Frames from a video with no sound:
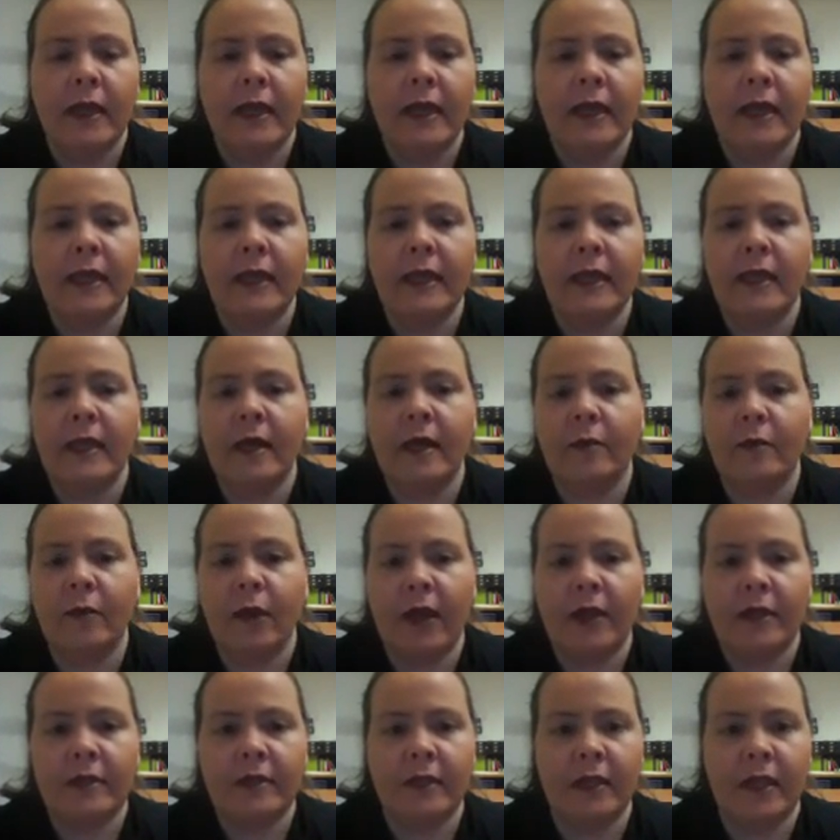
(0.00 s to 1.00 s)
Any number
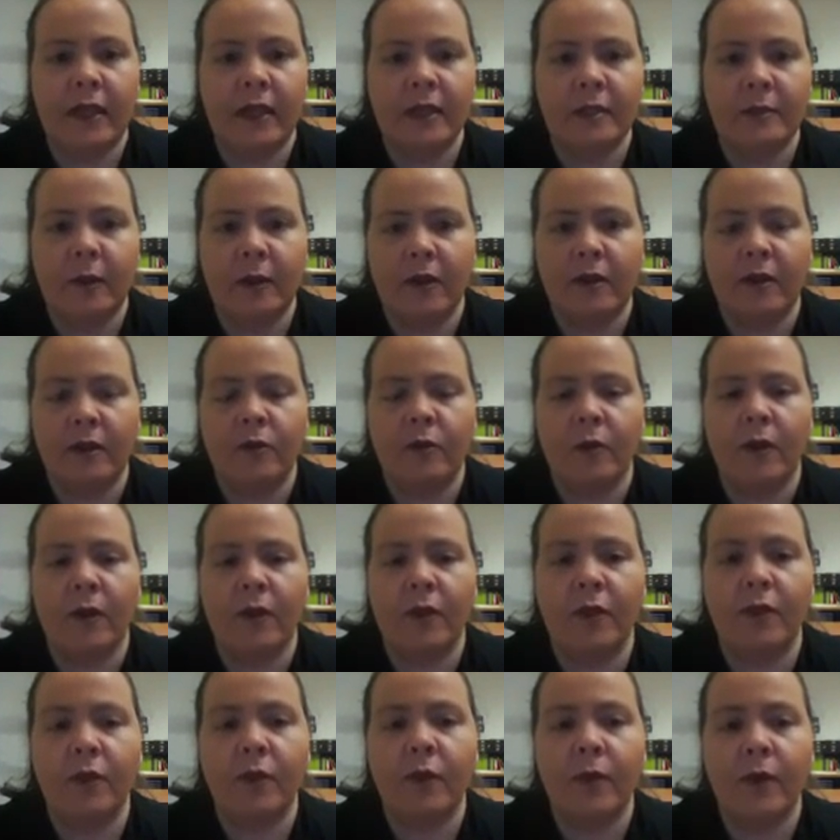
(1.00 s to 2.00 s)
has an exponent of 1.
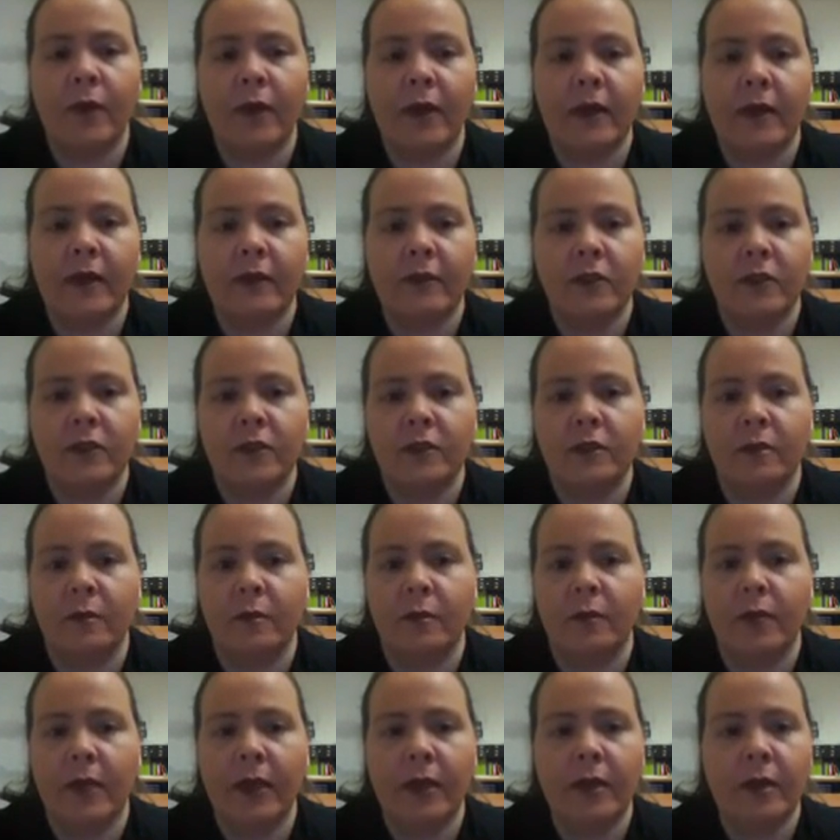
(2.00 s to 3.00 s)
3, just the
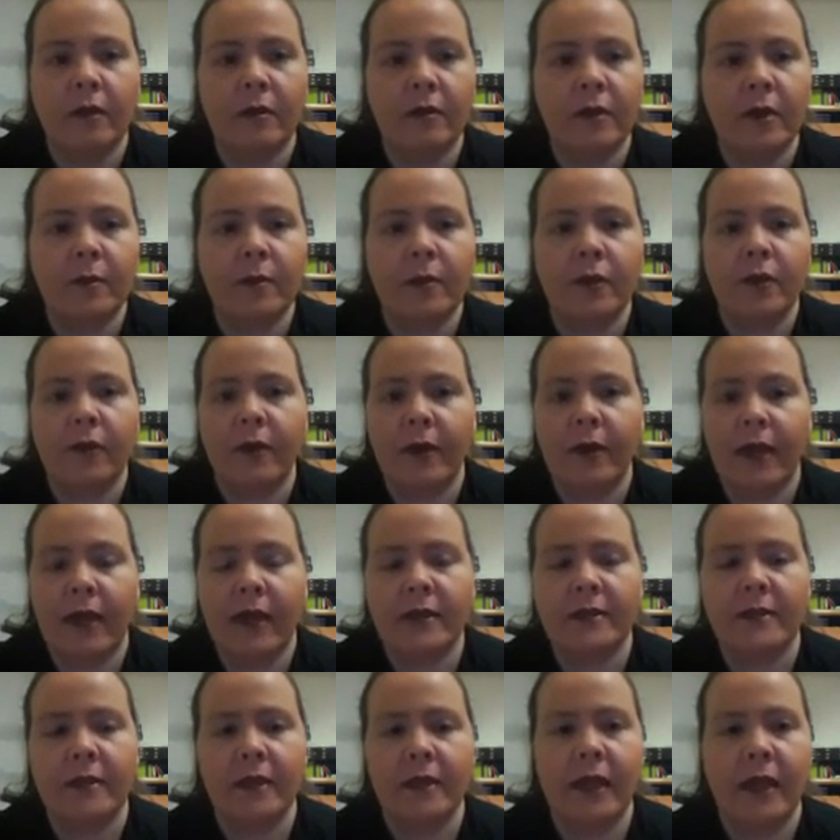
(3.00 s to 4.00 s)
plain old number 3
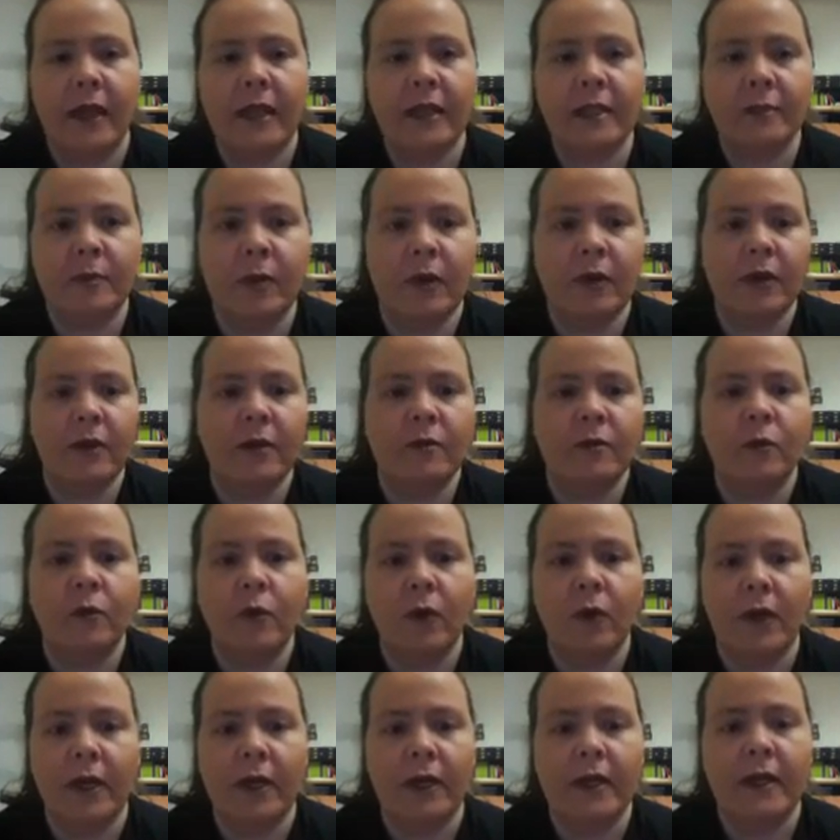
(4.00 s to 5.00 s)
has an exponent of
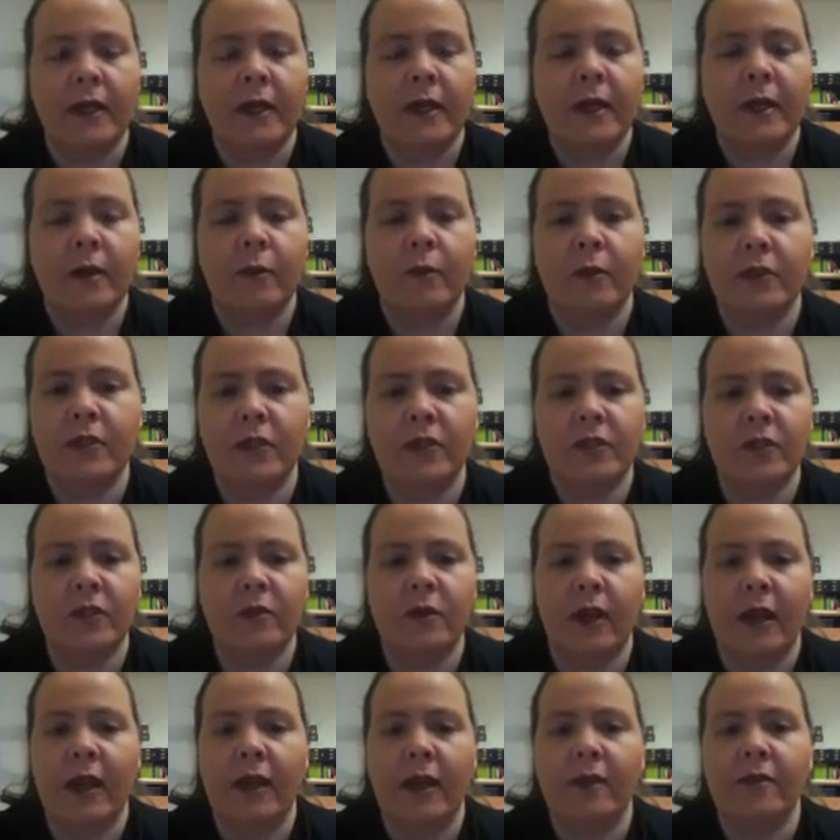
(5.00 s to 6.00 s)
1. We just do
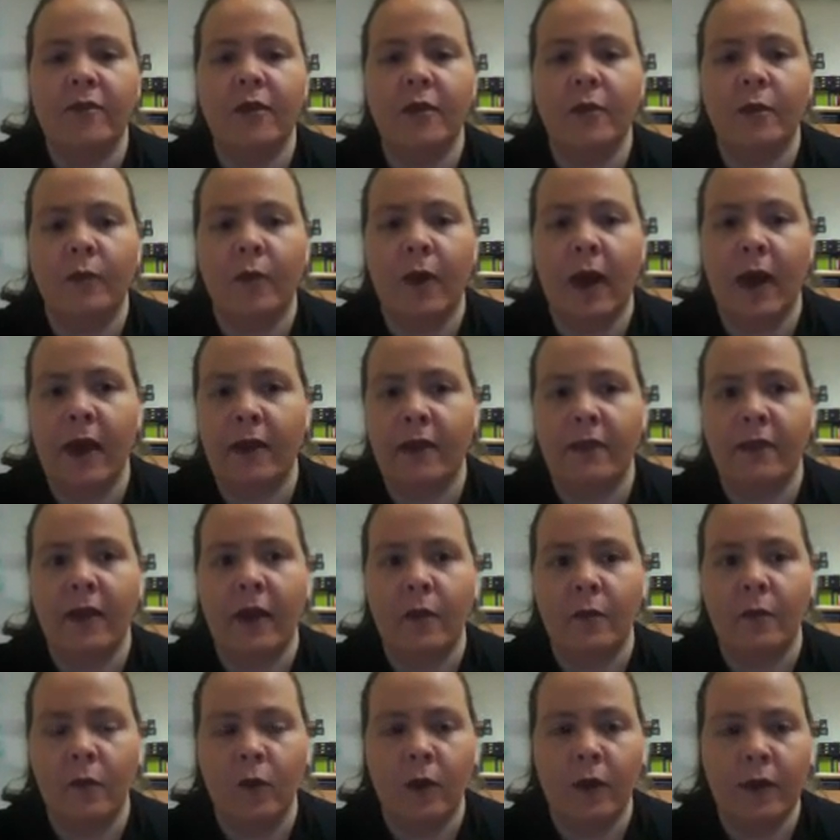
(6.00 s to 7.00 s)
not have to write
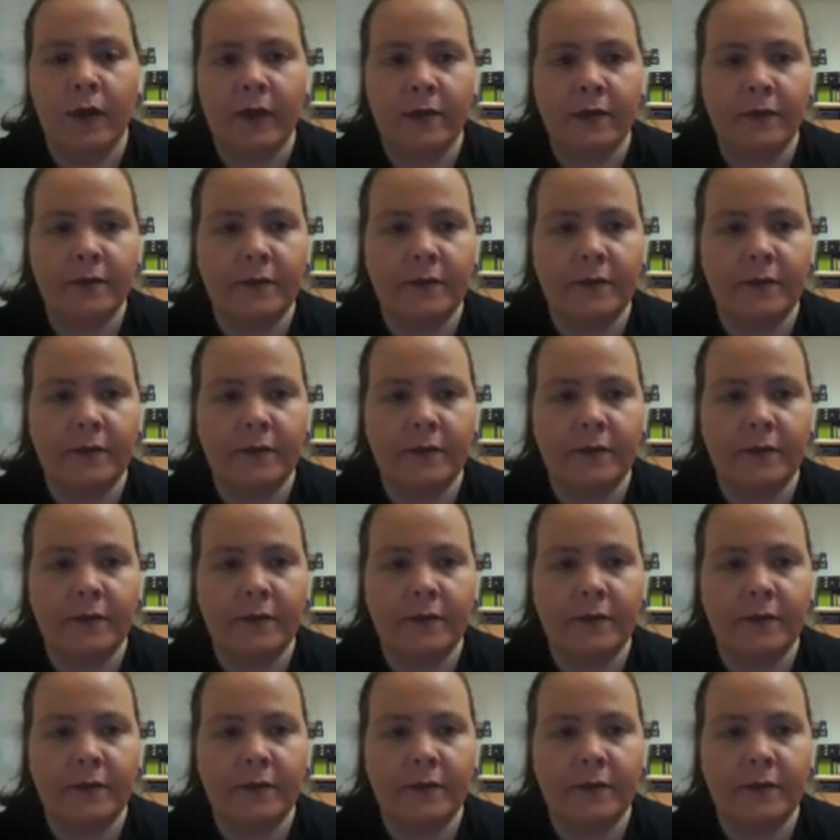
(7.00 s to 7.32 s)
that 1.